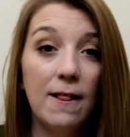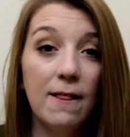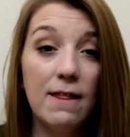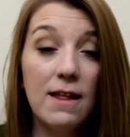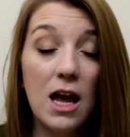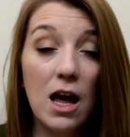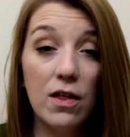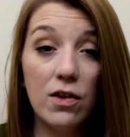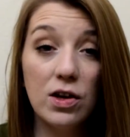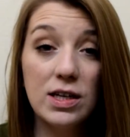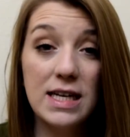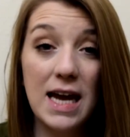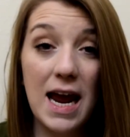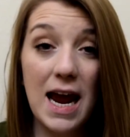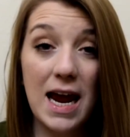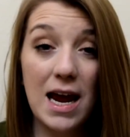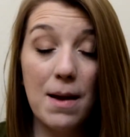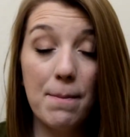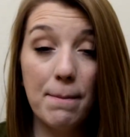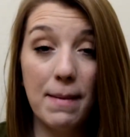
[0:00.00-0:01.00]
The other
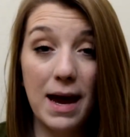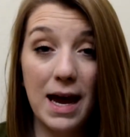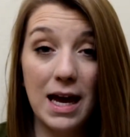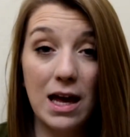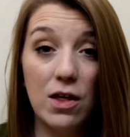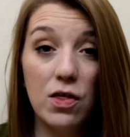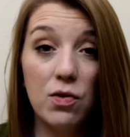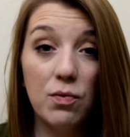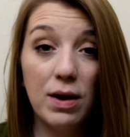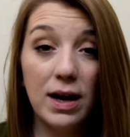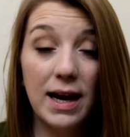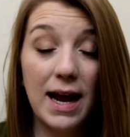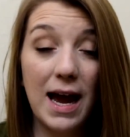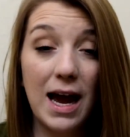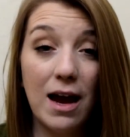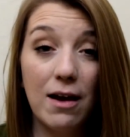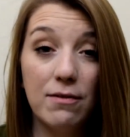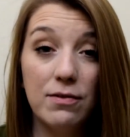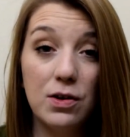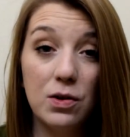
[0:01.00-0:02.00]
day, my
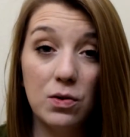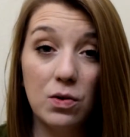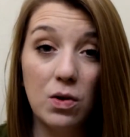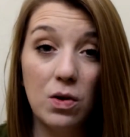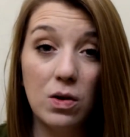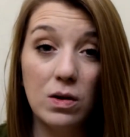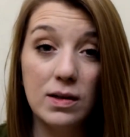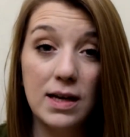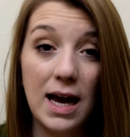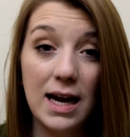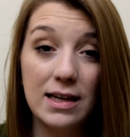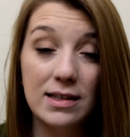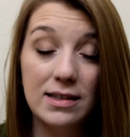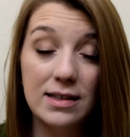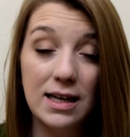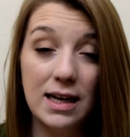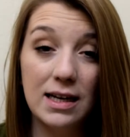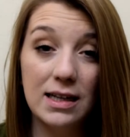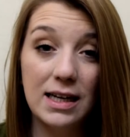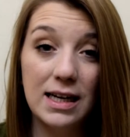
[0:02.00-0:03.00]
3.5-year-old
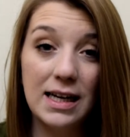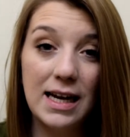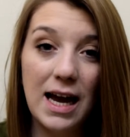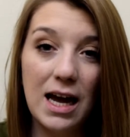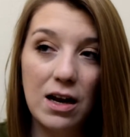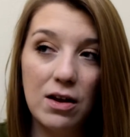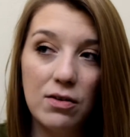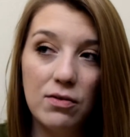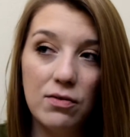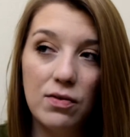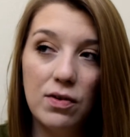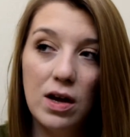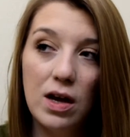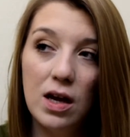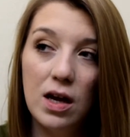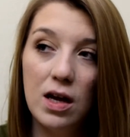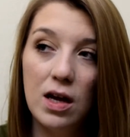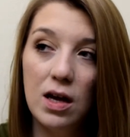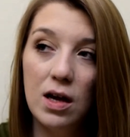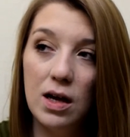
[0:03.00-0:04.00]
accidentally
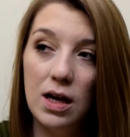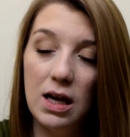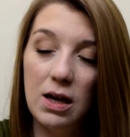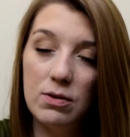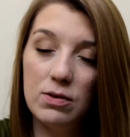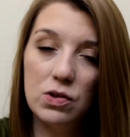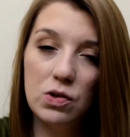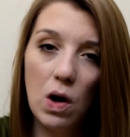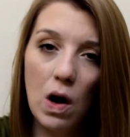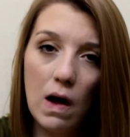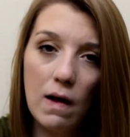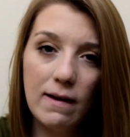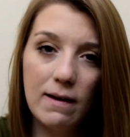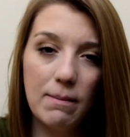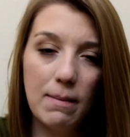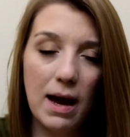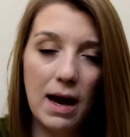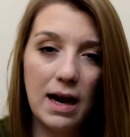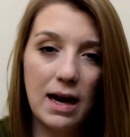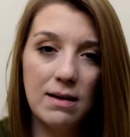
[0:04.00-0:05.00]
he was crawling
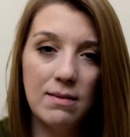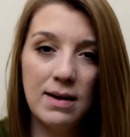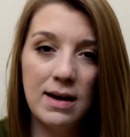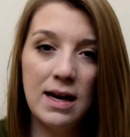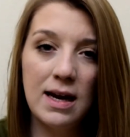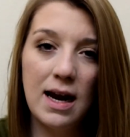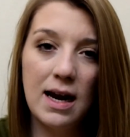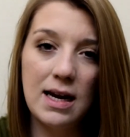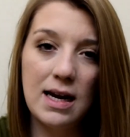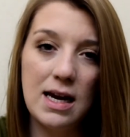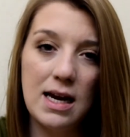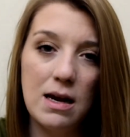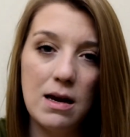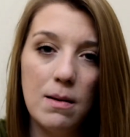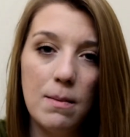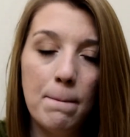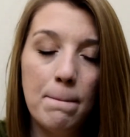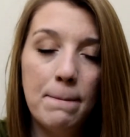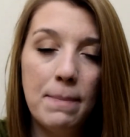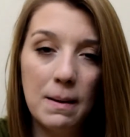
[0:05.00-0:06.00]
behind me and
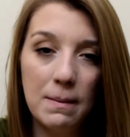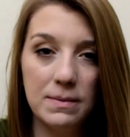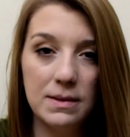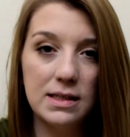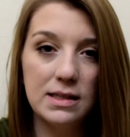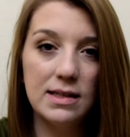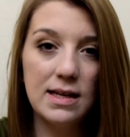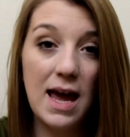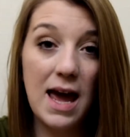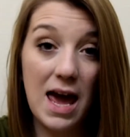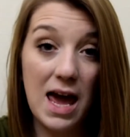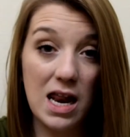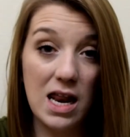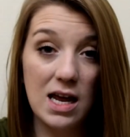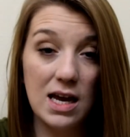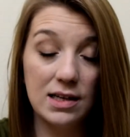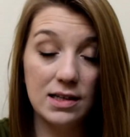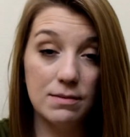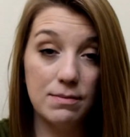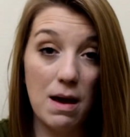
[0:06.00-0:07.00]
he bumped his head
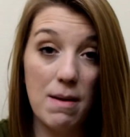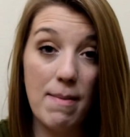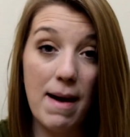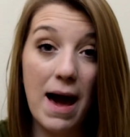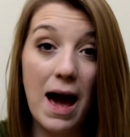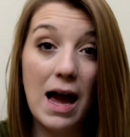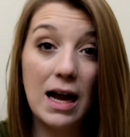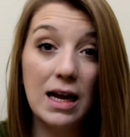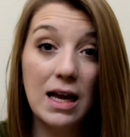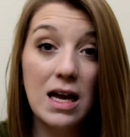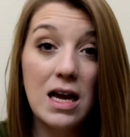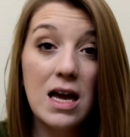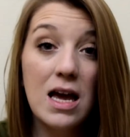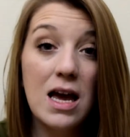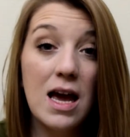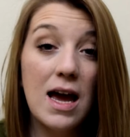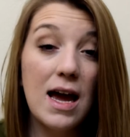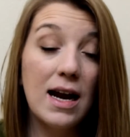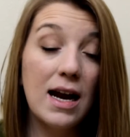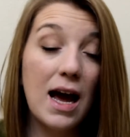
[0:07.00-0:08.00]
into my back.
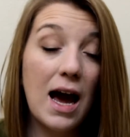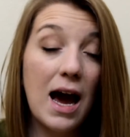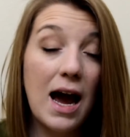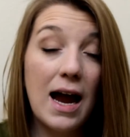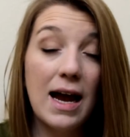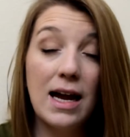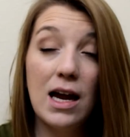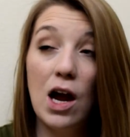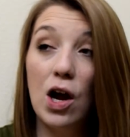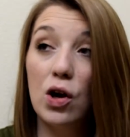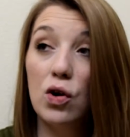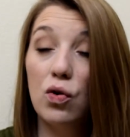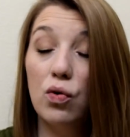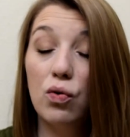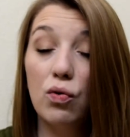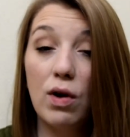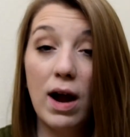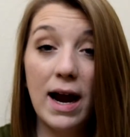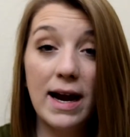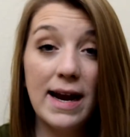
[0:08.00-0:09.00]
And I
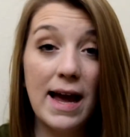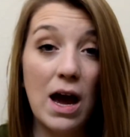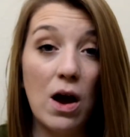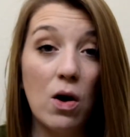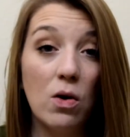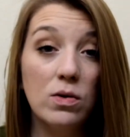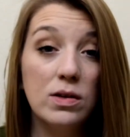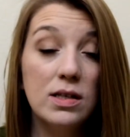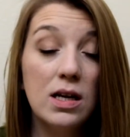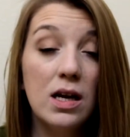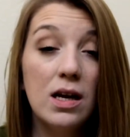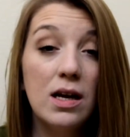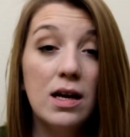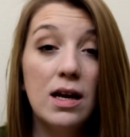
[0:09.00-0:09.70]
cried out.